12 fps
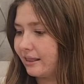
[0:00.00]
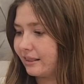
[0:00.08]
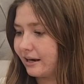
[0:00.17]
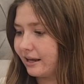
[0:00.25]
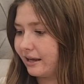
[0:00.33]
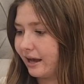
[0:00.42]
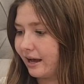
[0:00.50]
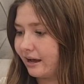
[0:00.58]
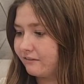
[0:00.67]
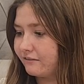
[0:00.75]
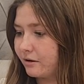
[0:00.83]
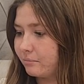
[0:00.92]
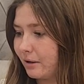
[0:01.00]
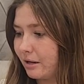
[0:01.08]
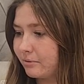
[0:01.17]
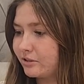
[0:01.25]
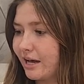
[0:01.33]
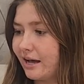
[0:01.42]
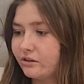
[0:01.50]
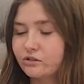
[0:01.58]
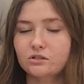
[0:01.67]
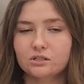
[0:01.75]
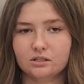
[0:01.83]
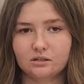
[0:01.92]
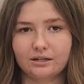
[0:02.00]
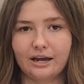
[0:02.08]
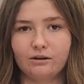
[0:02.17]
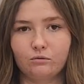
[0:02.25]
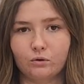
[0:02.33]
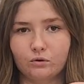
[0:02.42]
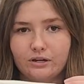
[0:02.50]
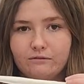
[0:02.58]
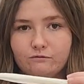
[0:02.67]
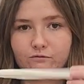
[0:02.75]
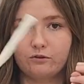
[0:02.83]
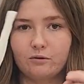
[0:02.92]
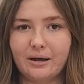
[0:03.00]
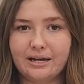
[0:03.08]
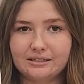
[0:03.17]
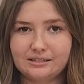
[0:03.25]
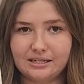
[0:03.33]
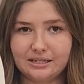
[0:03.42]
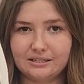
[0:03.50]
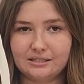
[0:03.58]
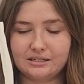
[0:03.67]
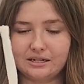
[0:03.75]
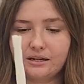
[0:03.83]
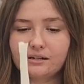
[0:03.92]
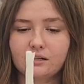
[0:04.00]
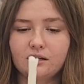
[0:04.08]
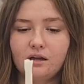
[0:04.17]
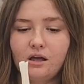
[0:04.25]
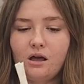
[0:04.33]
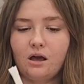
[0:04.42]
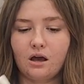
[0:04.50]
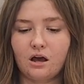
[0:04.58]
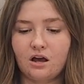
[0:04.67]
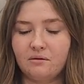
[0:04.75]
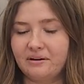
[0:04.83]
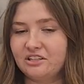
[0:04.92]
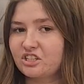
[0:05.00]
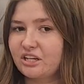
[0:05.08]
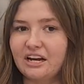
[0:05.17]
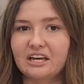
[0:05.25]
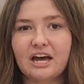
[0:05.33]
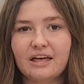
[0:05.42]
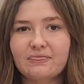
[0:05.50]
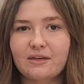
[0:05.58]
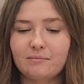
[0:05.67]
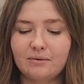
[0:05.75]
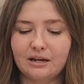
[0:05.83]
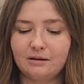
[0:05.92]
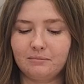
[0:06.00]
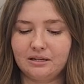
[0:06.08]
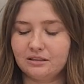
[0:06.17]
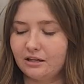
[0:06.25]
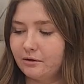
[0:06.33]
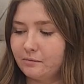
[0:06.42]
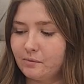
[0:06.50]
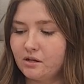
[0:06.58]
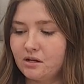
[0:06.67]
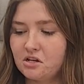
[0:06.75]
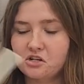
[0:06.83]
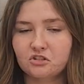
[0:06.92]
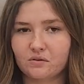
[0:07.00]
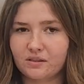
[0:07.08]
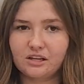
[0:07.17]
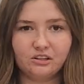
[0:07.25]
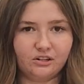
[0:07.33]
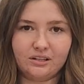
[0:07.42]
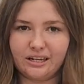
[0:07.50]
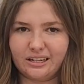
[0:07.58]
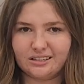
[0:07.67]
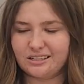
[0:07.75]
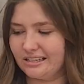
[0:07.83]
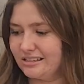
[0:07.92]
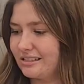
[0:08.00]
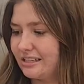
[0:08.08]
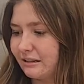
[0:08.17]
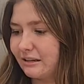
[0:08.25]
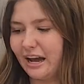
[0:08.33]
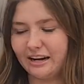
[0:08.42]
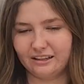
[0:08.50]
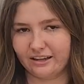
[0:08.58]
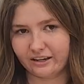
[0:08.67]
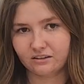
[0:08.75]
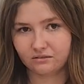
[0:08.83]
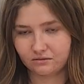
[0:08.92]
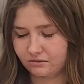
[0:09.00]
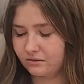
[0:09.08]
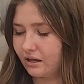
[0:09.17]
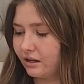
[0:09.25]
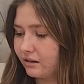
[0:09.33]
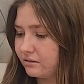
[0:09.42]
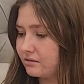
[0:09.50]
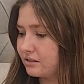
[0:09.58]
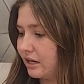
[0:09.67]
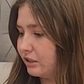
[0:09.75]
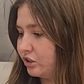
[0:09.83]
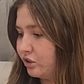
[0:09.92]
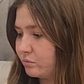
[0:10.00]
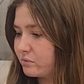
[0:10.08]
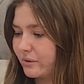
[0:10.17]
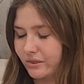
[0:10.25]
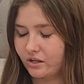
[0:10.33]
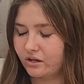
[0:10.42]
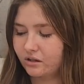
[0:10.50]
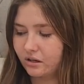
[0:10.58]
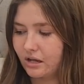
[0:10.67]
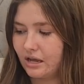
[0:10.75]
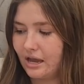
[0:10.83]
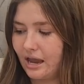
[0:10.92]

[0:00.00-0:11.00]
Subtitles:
And then I have paper towels kind of rolled up for my 10 stick. I just kind of cut them and I made them so they look like a 10 stick, kind of like the 10 cubes would look.